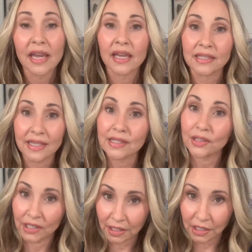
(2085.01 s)
It does
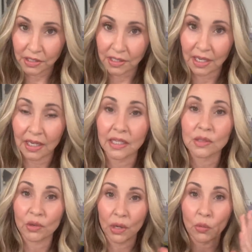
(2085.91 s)
on younger skin because
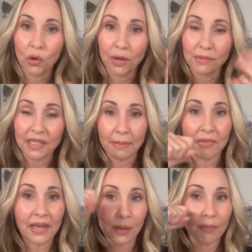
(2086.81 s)
when it warms up,
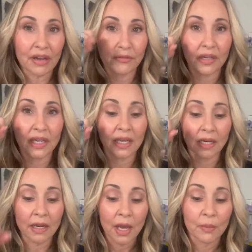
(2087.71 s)
they can buff it in.